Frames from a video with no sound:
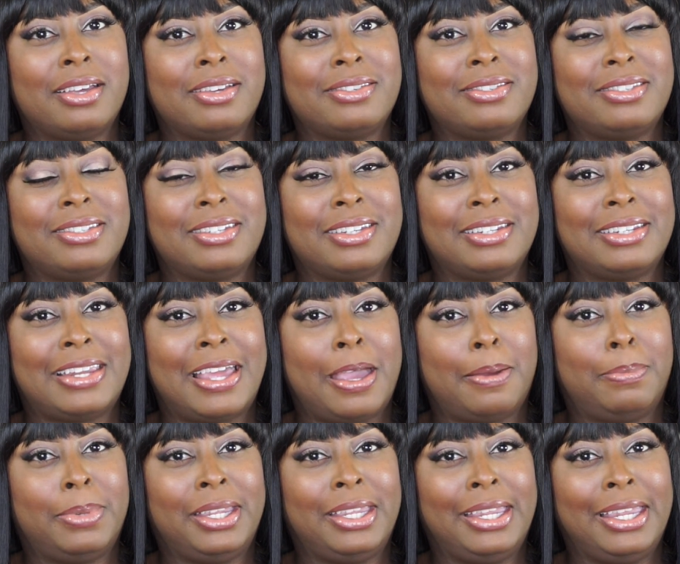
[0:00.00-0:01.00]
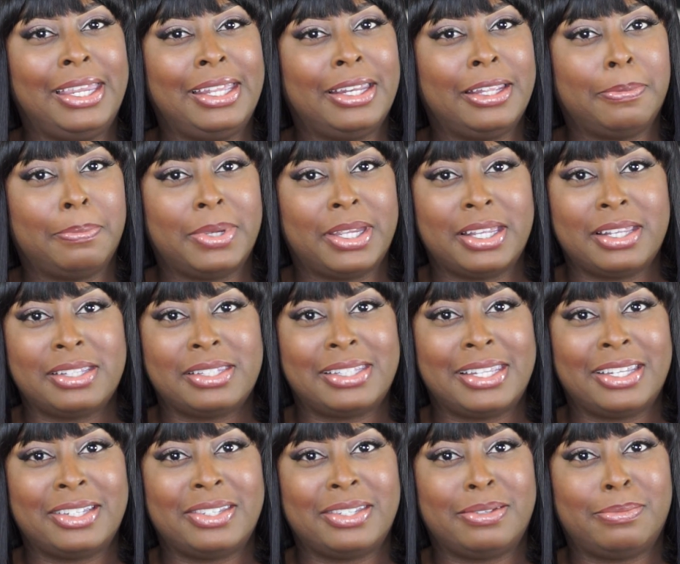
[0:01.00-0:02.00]
should not be eating because
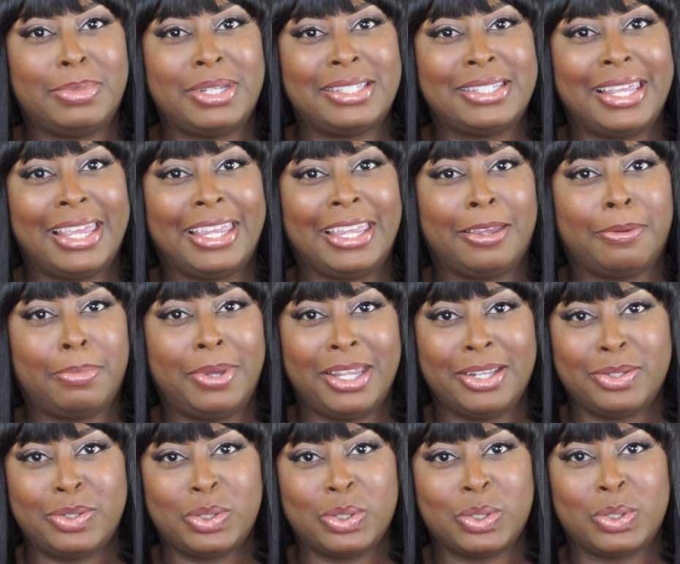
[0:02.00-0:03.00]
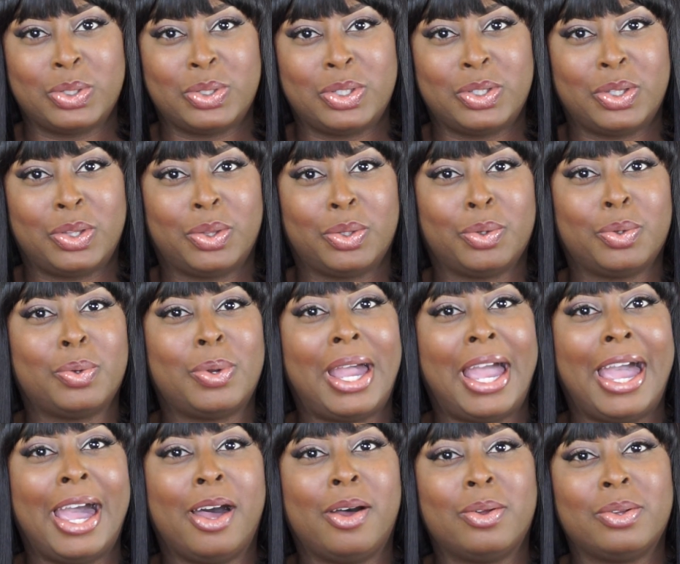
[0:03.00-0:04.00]
they should be taking pictures
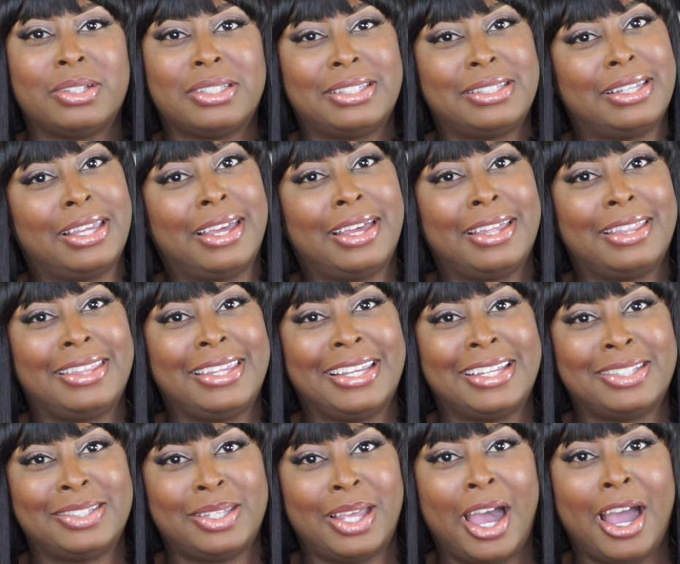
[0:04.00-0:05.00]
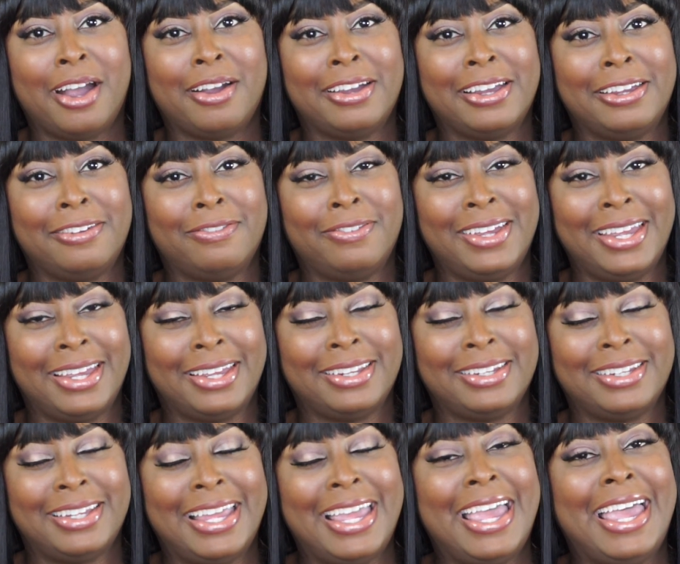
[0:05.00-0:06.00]
throughout the entire
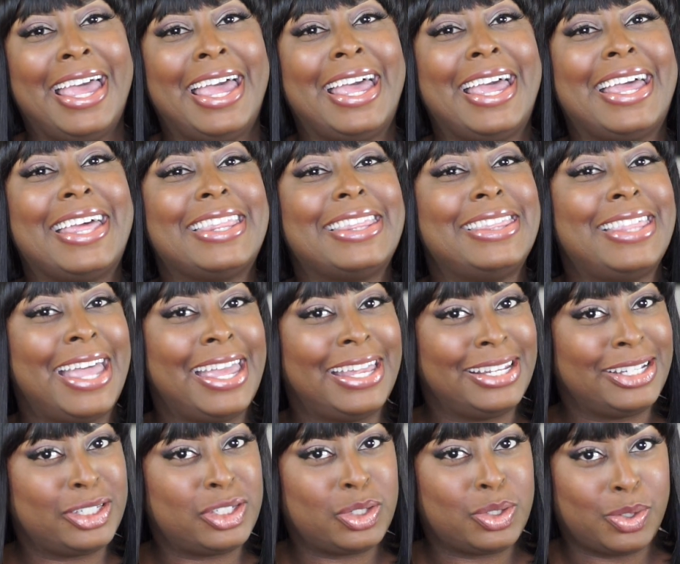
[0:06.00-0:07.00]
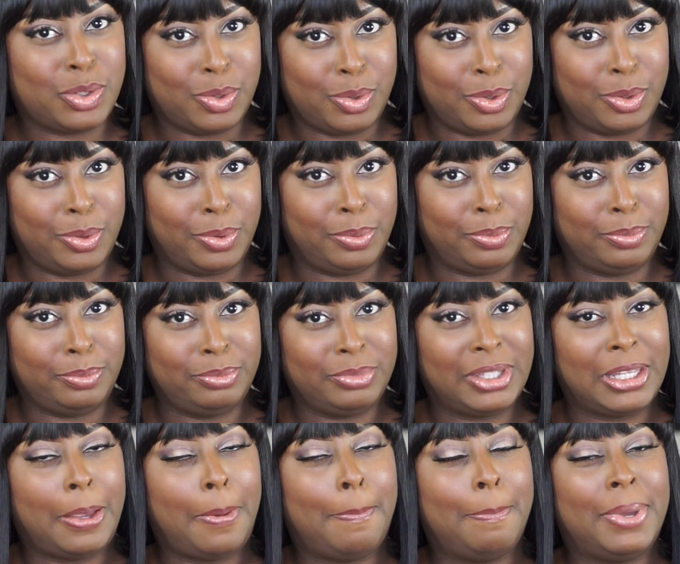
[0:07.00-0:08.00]
event. That is true,
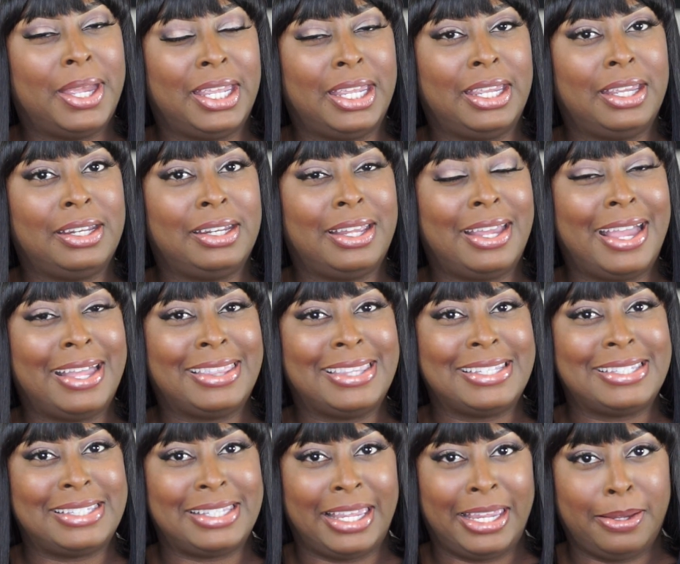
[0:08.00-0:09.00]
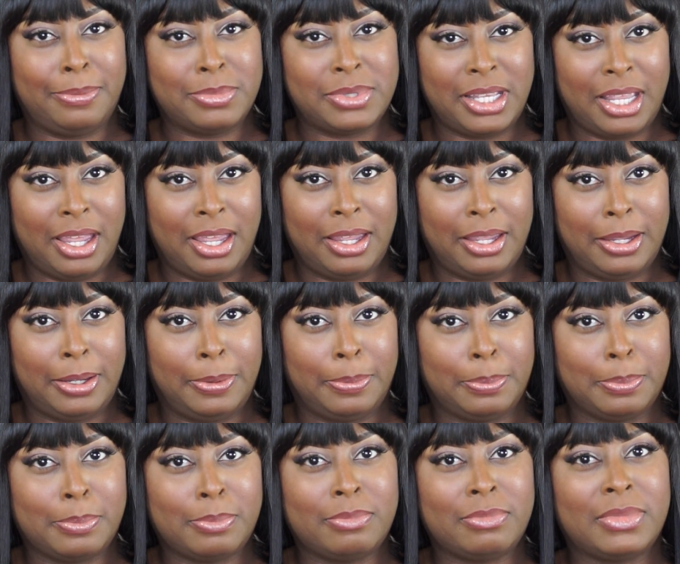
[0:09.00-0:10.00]
but at the same
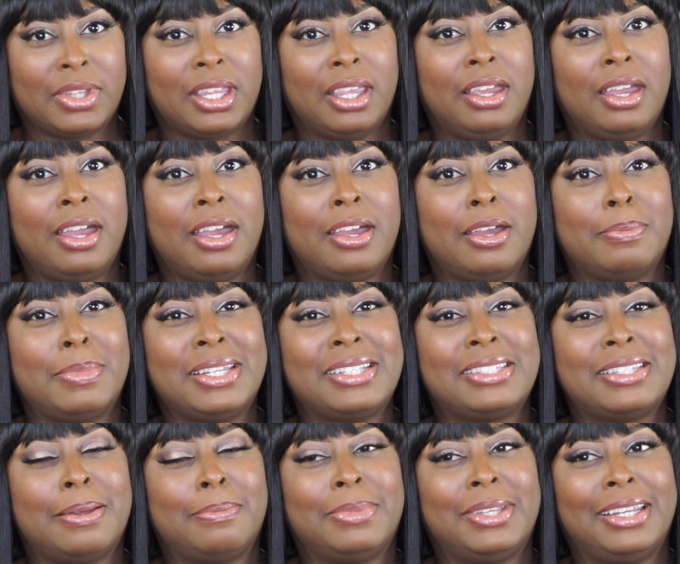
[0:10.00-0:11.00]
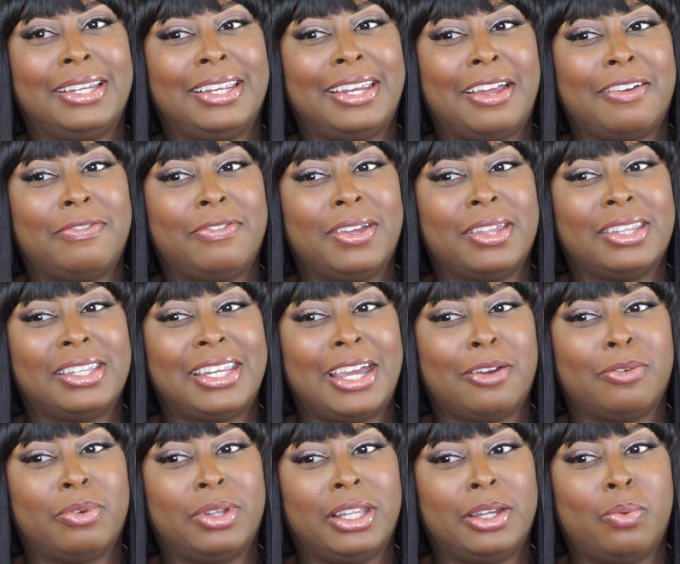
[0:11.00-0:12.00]
time, it's something that I feel that
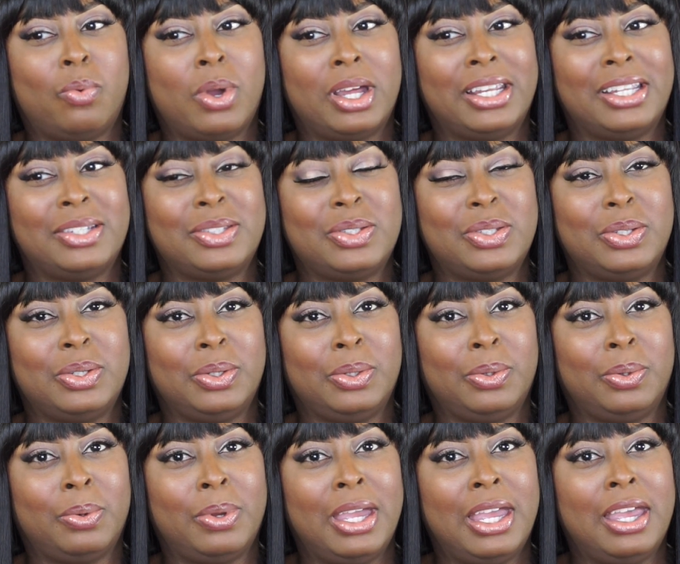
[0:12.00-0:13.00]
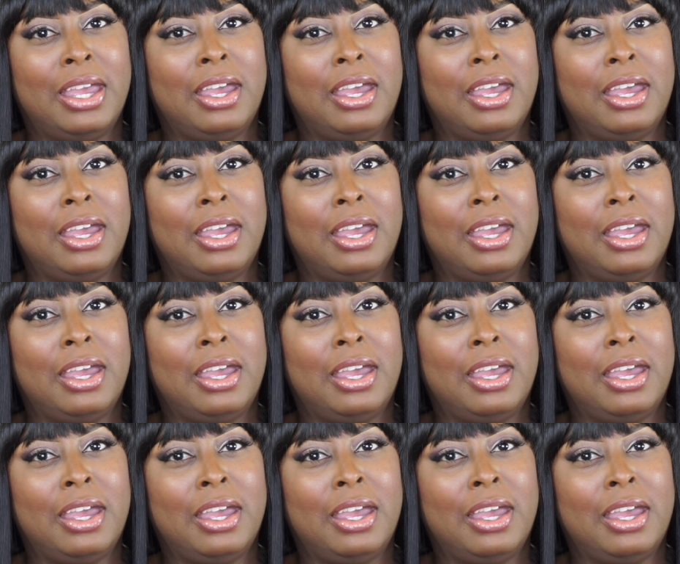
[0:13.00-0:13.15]
I really wanted to